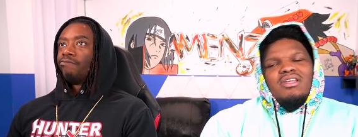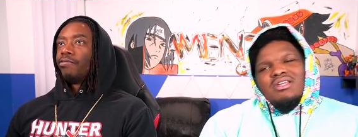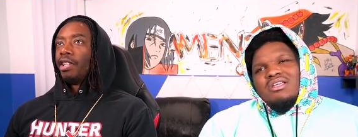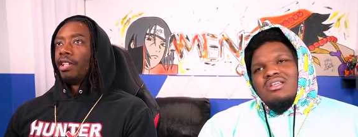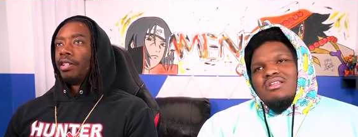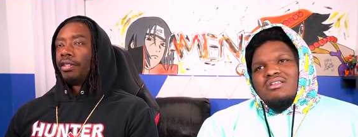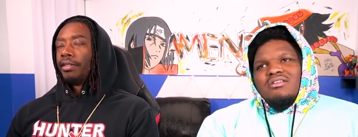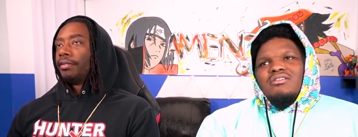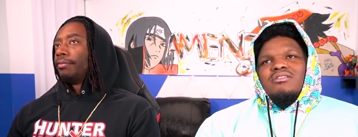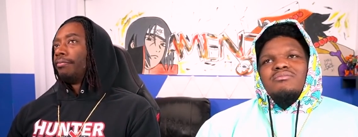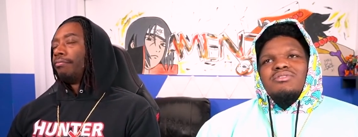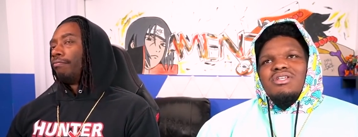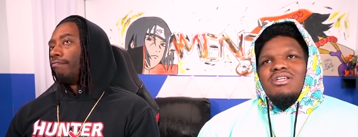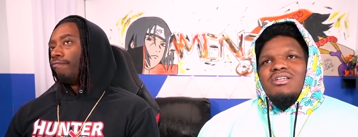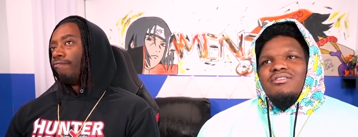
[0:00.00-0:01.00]
Speaker 1: Yeah, you know what
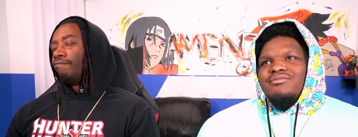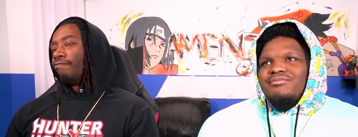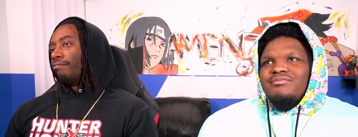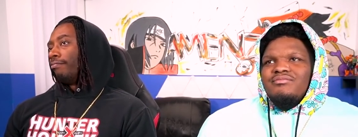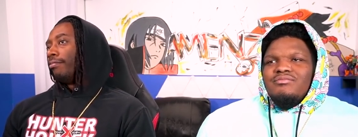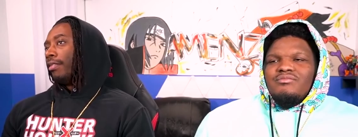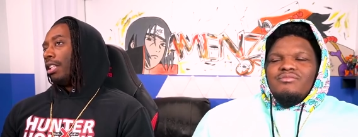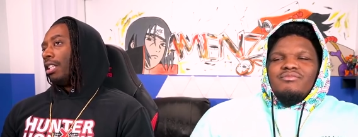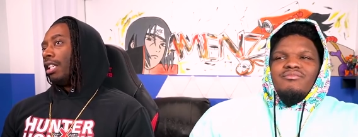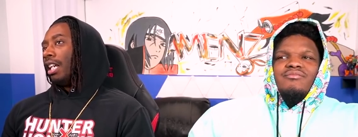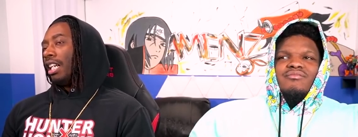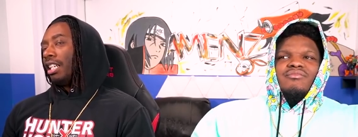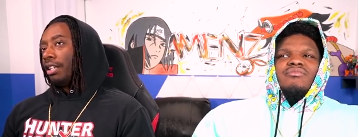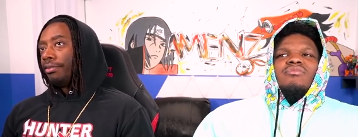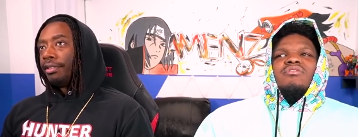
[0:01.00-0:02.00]
I'm saying.
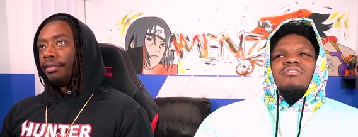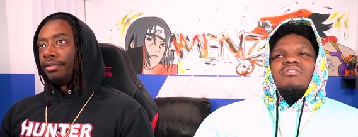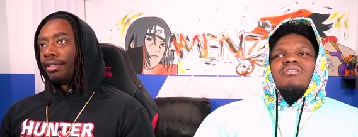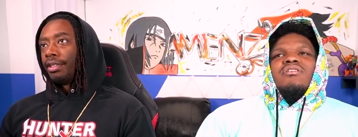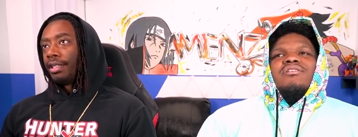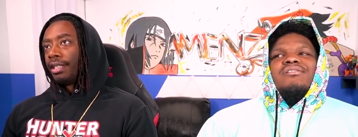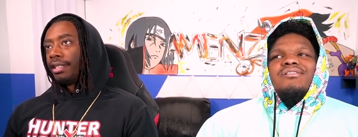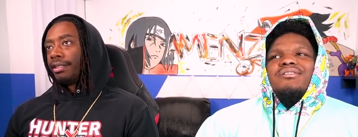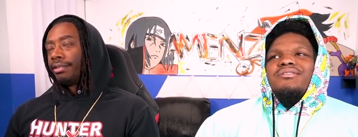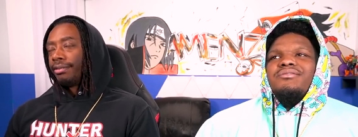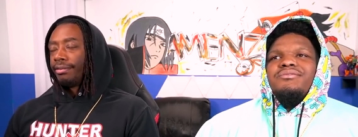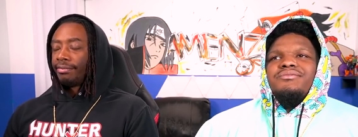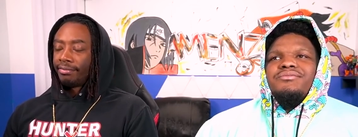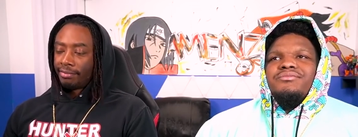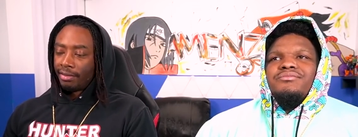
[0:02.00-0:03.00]
I definitely feel that.
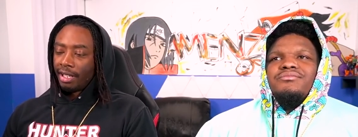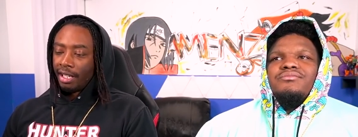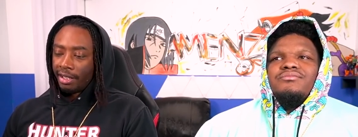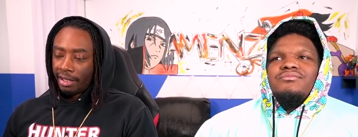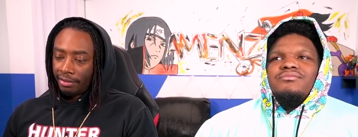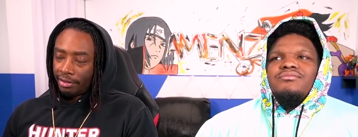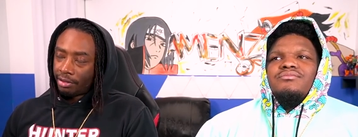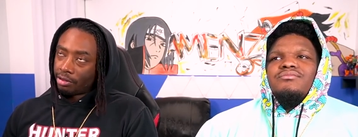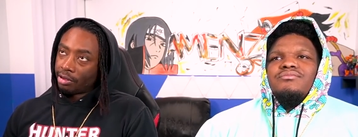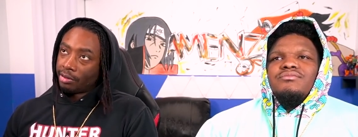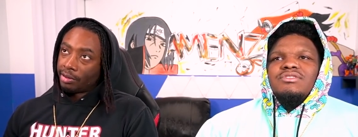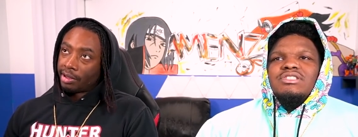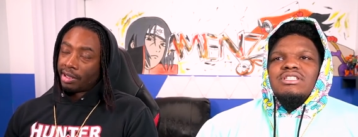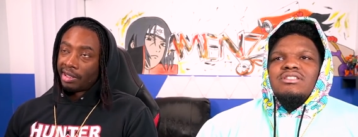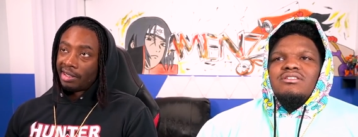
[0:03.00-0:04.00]
I definitely agree
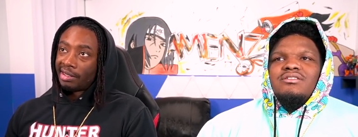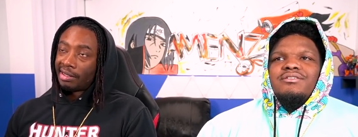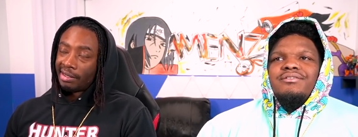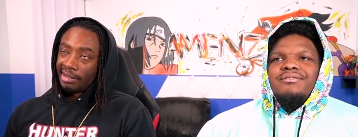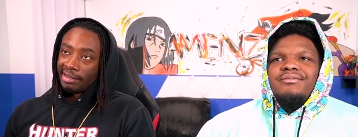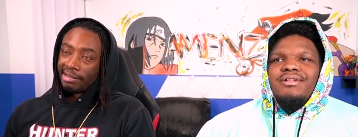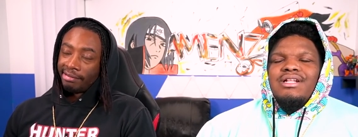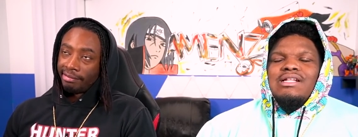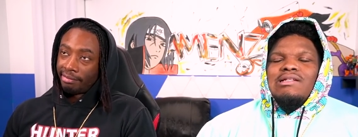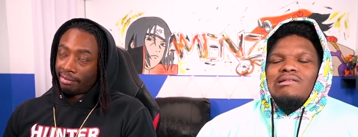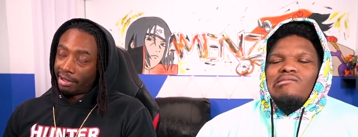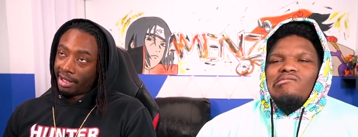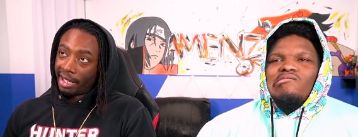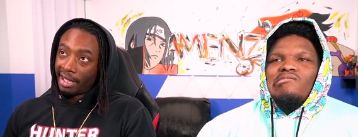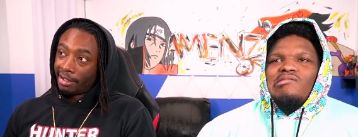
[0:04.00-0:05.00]
with that.
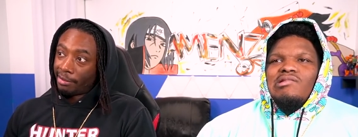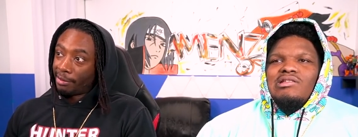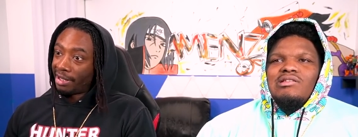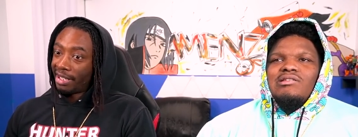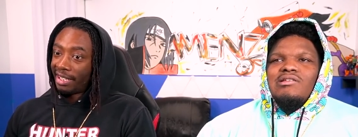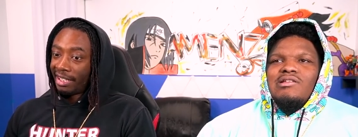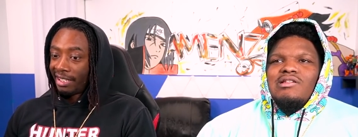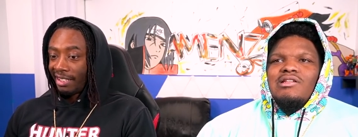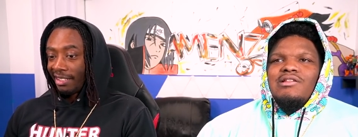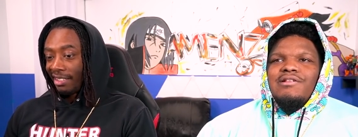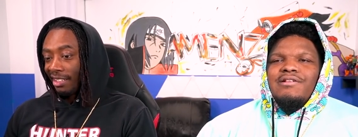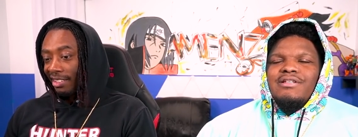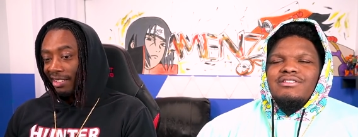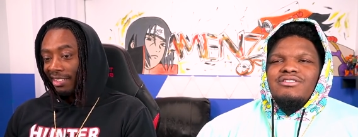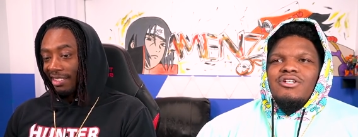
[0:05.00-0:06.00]
Yeah, man, this is
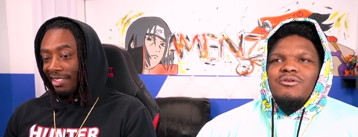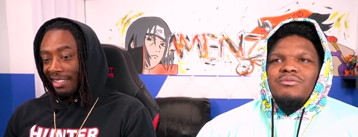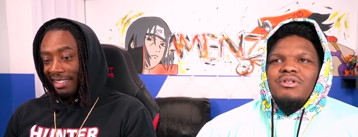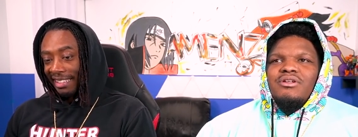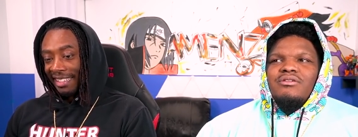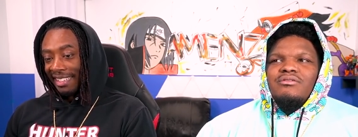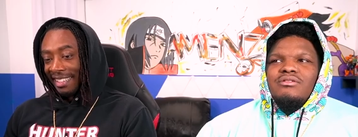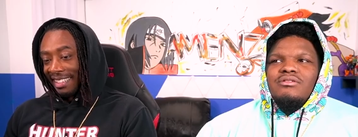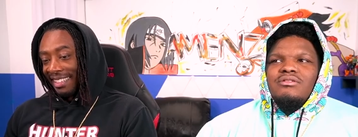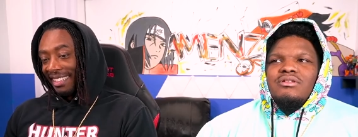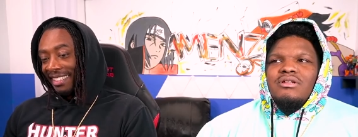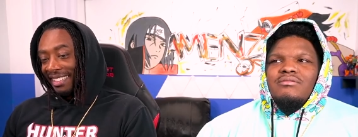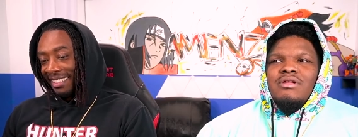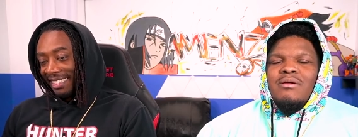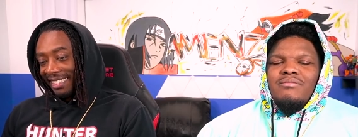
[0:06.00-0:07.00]
Speaker 2: this That's is dope though.
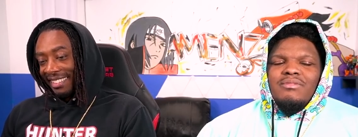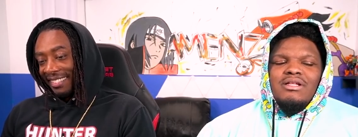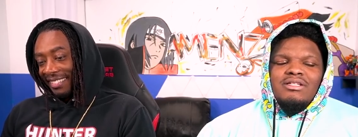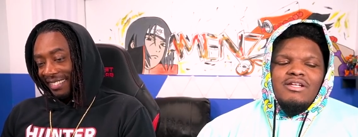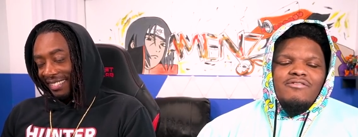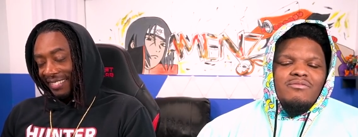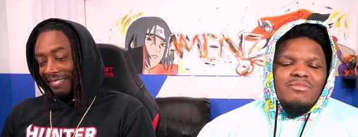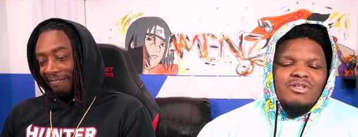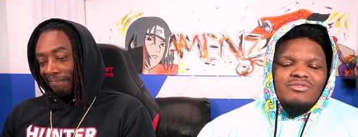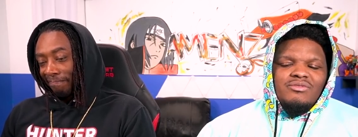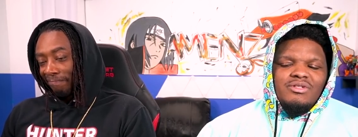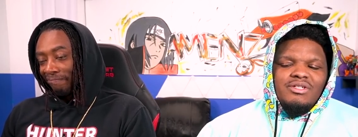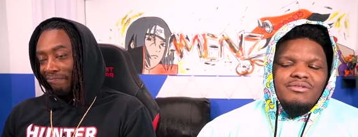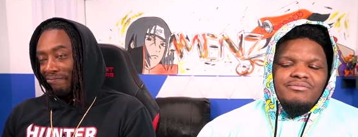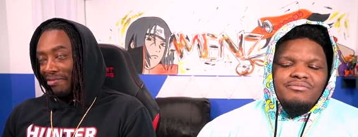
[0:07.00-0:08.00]
I,
Speaker 1: I, I definitely mess
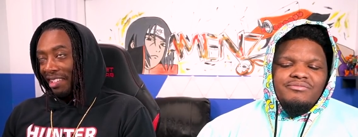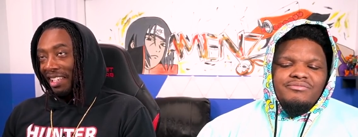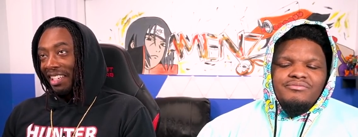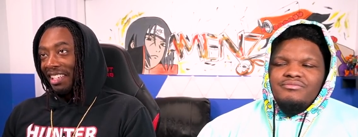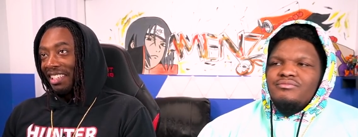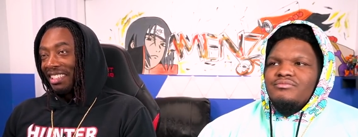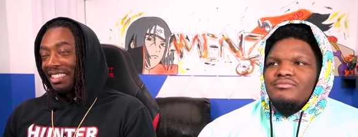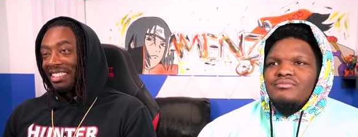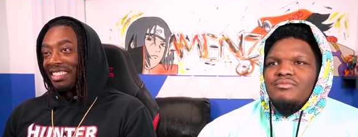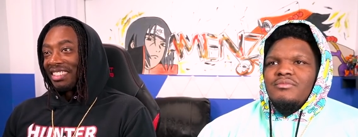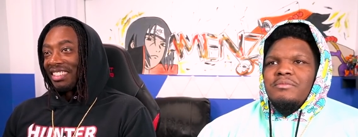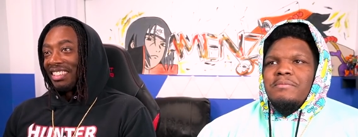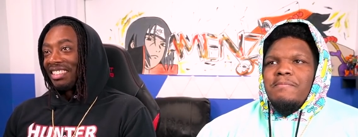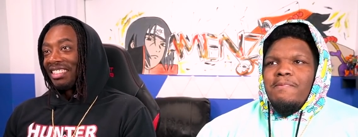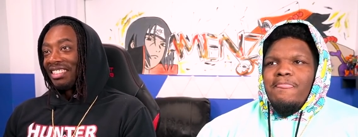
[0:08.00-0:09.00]
with it. Yeah, this is
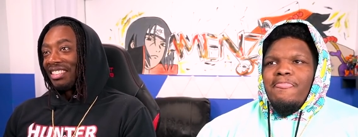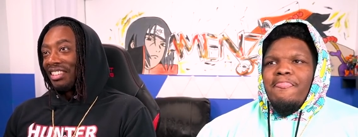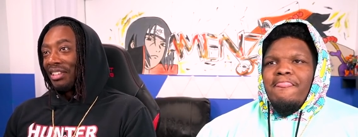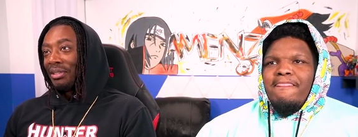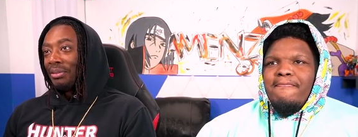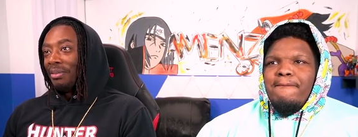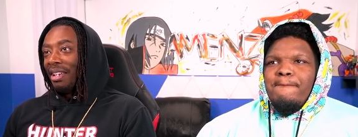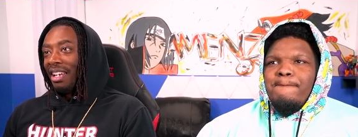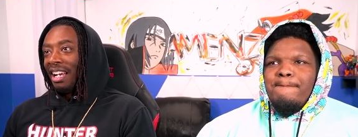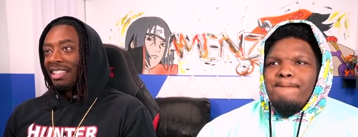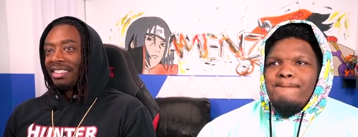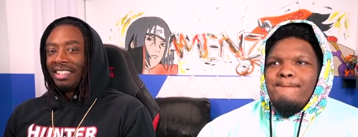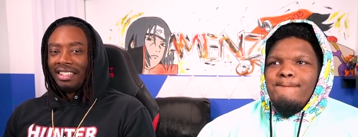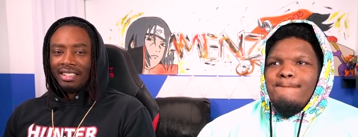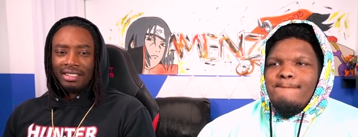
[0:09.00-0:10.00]
this is dope, man. I
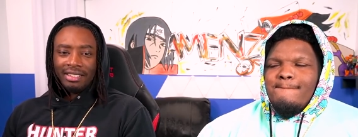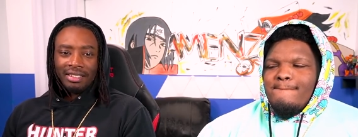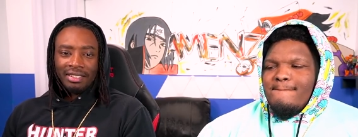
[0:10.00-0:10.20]
think.